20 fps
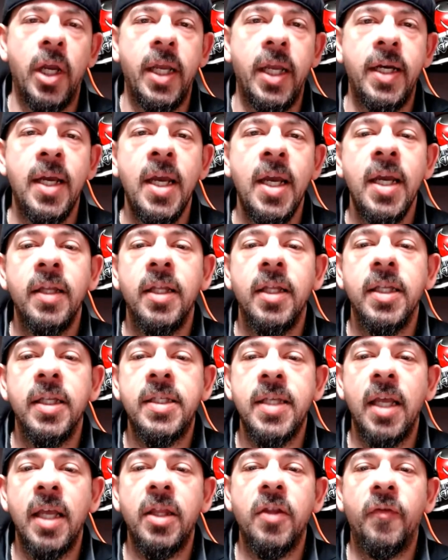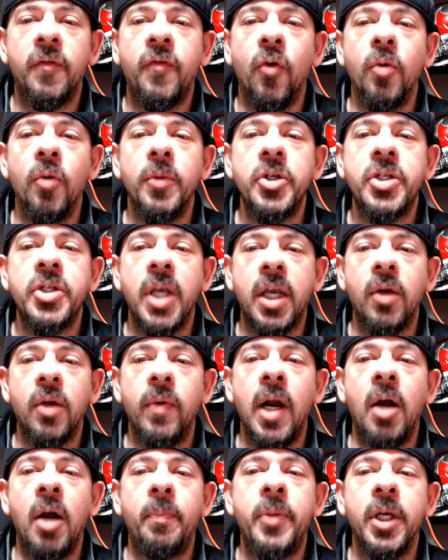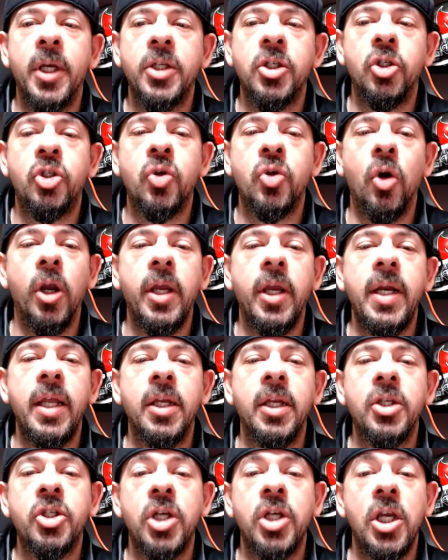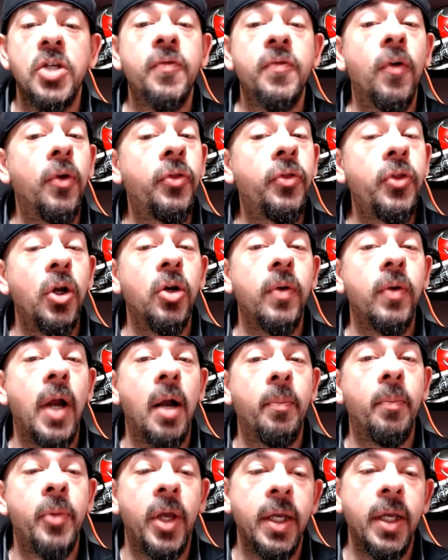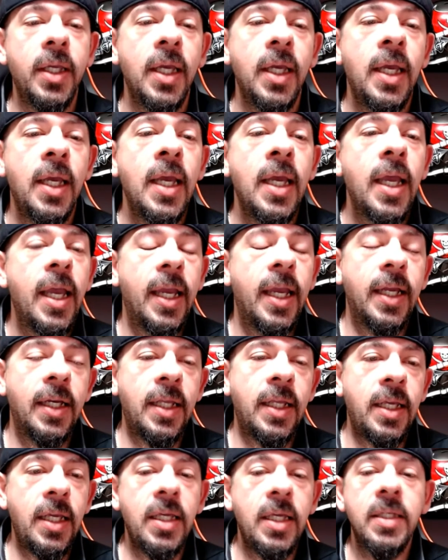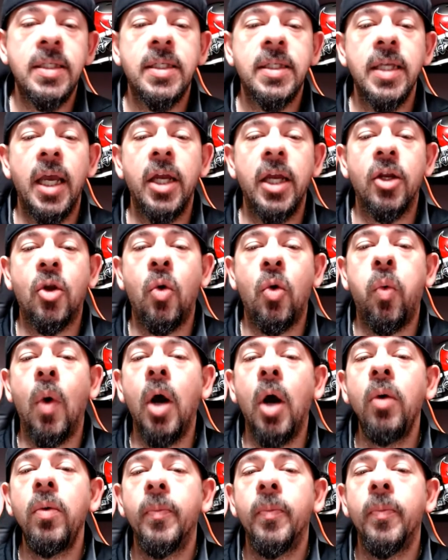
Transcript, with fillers: that sent the former second-round pick to Detroit in exchange for a third-round pick, and he said, quote,